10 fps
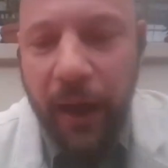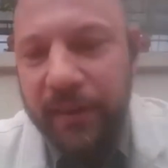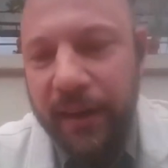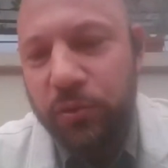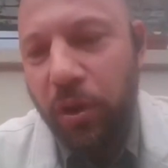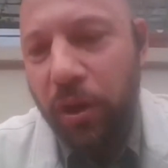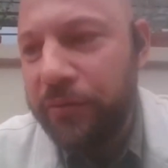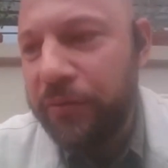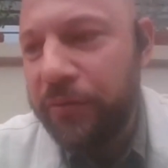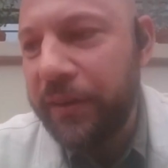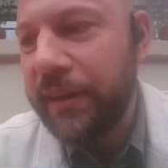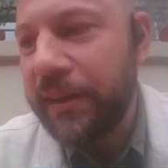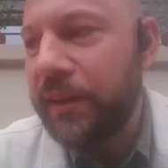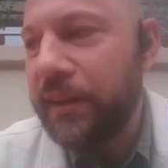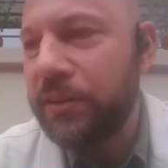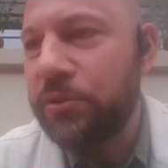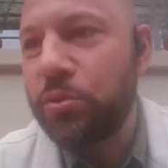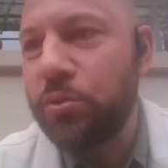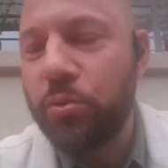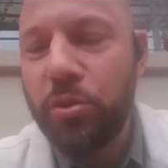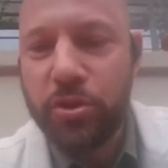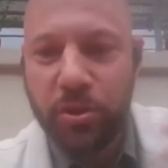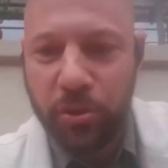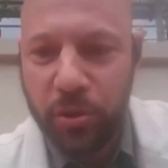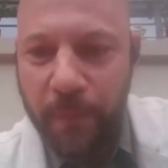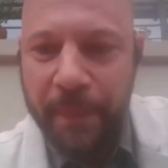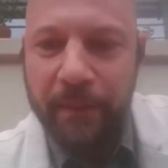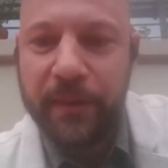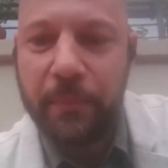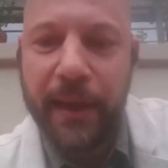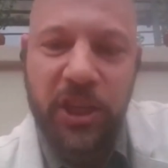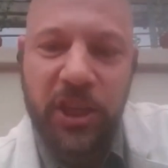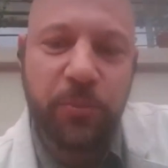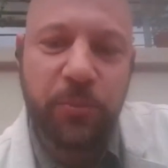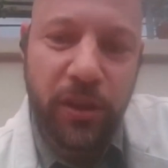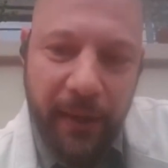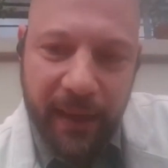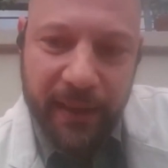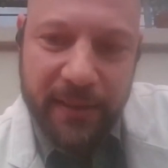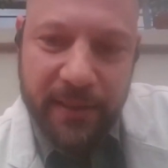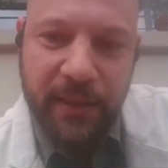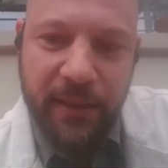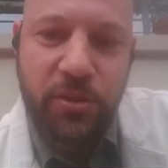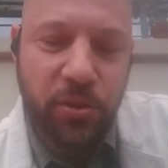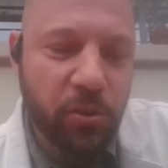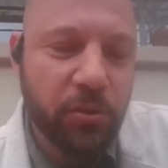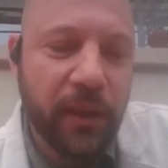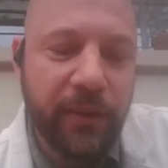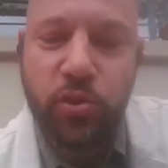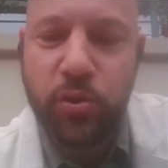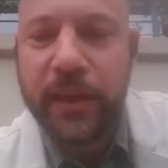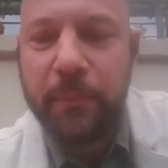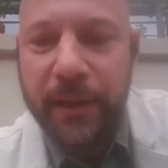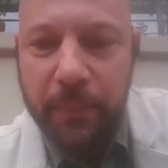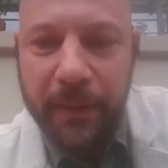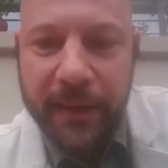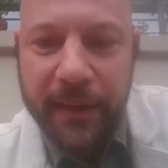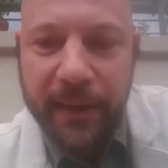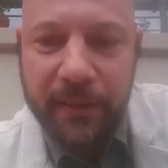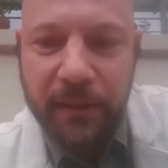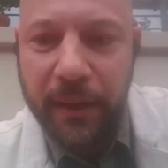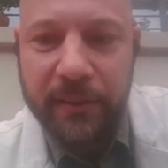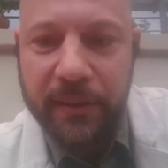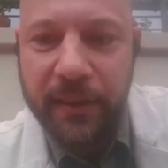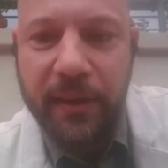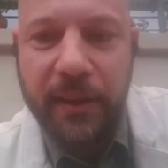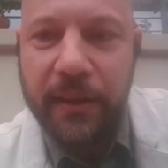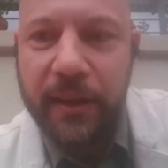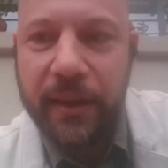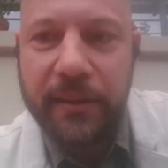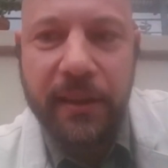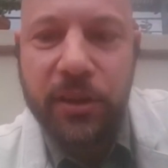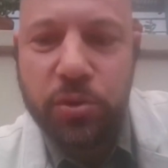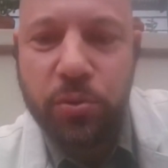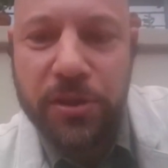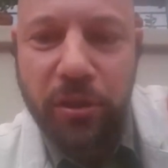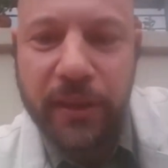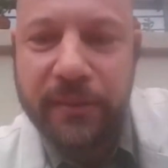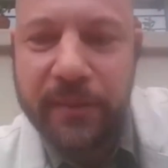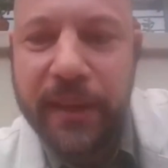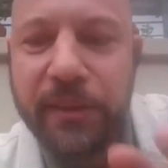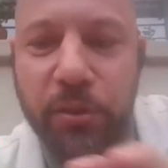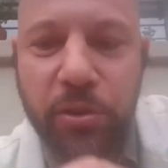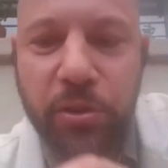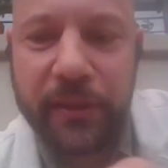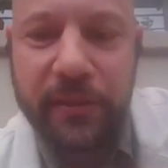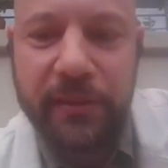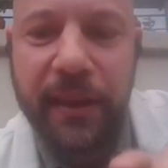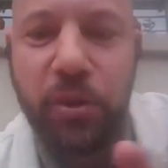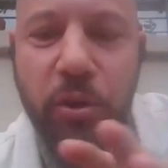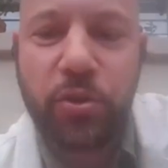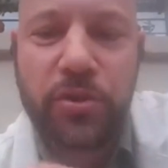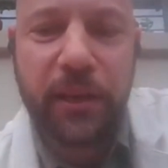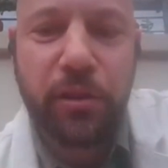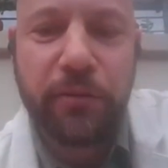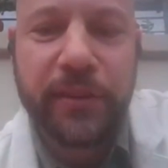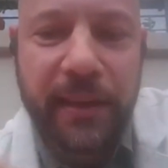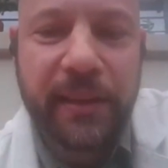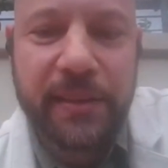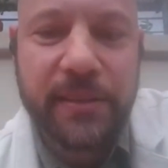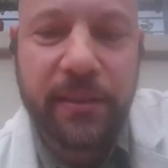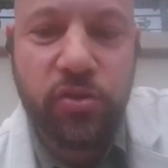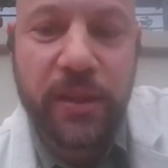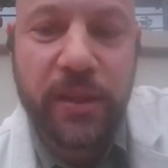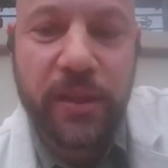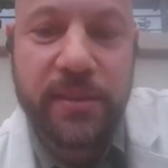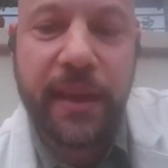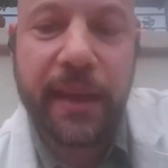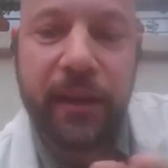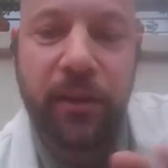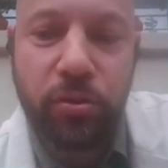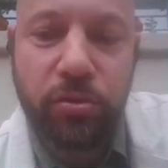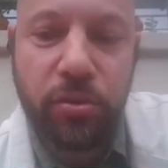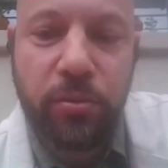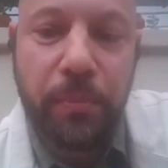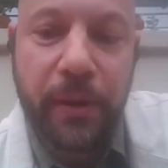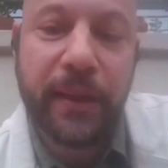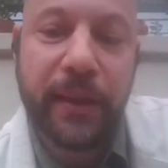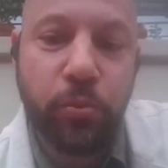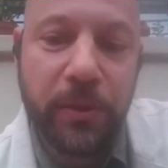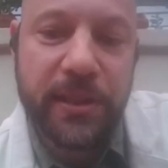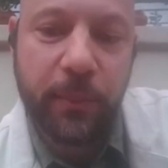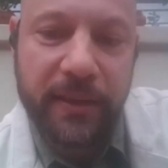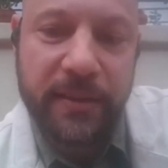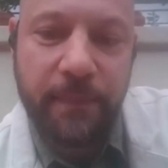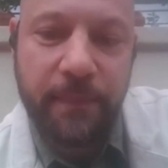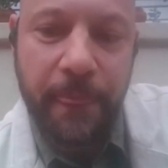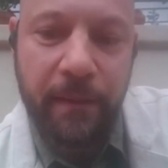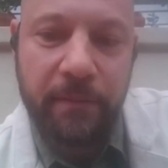I try to offer to show the mechanism used by us so eventually it can be replicated, but the issue is not that they don't know it. They know those kinds of techniques, just that they cannot pretend to be someone else.